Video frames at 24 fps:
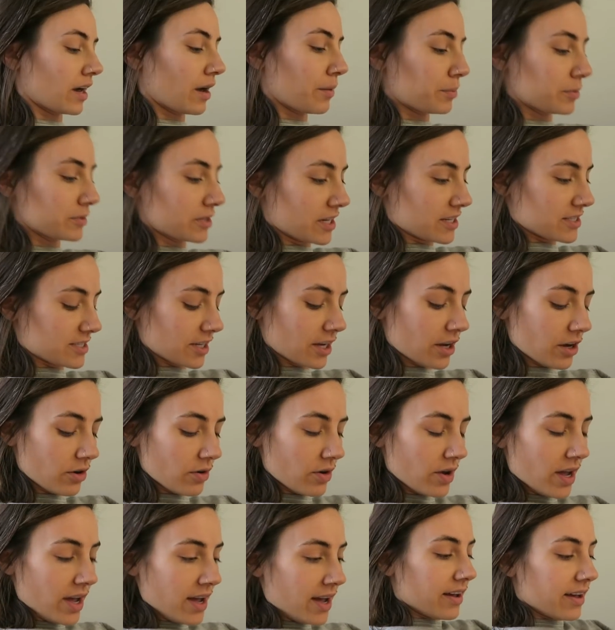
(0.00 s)
a couple days
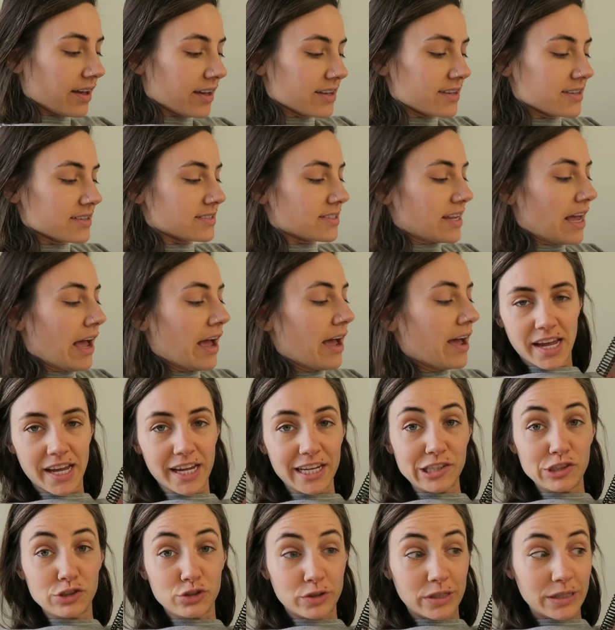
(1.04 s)
ago is
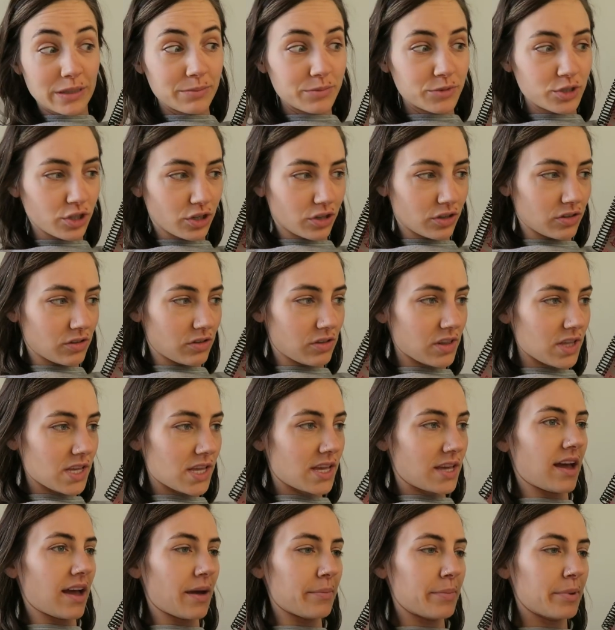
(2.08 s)
a dream journal
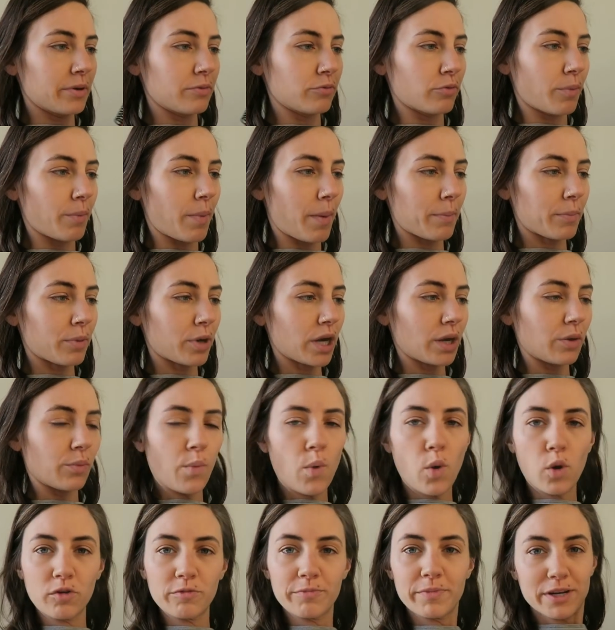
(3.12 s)
i've been remembering
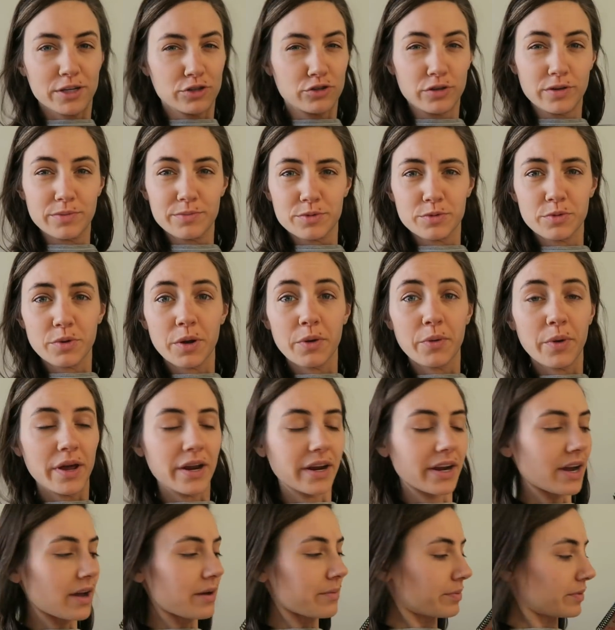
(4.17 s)
more of my dreams when i
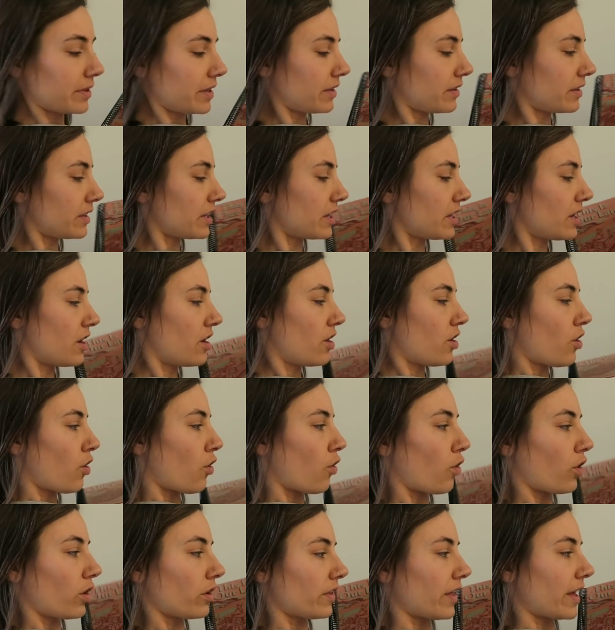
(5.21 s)
wake up lately
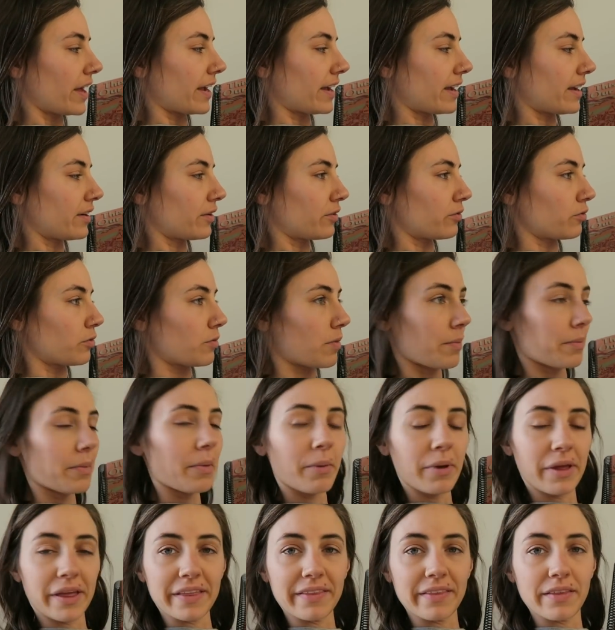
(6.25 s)
or like
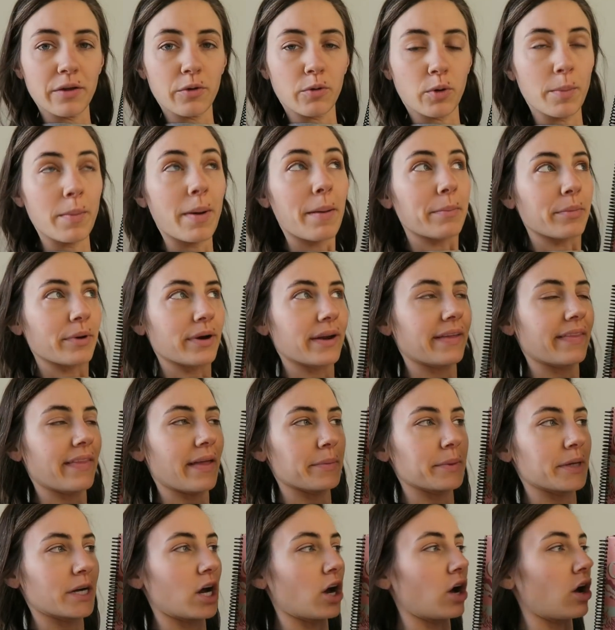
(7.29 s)
remembering remembering
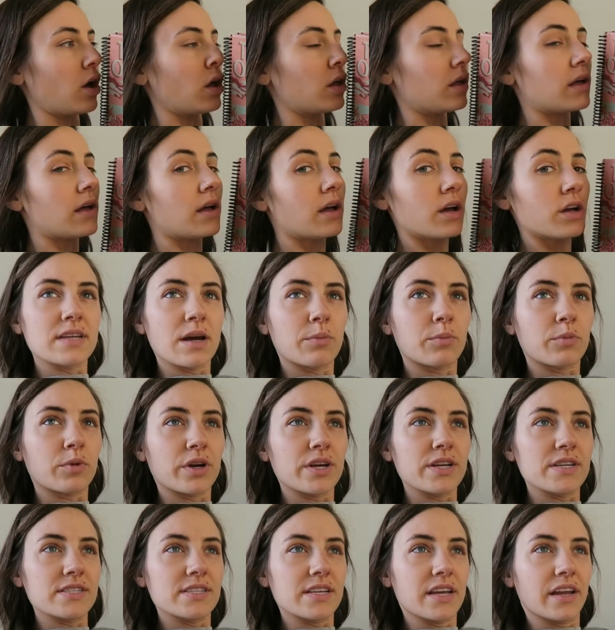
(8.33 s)
them at all some
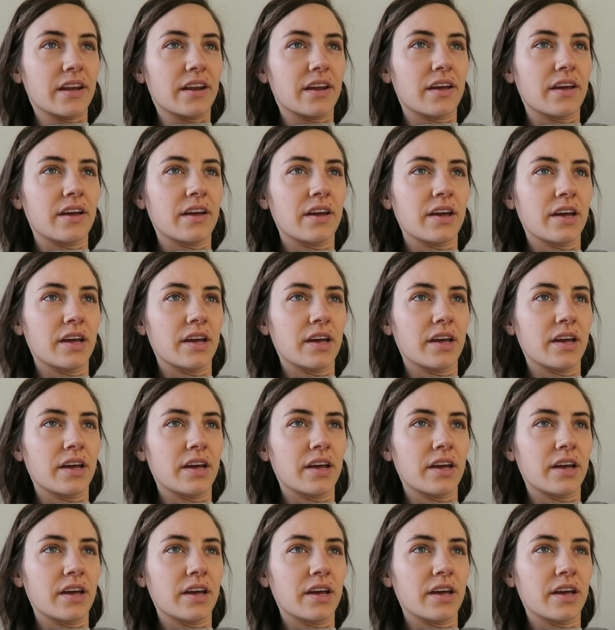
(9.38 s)
reason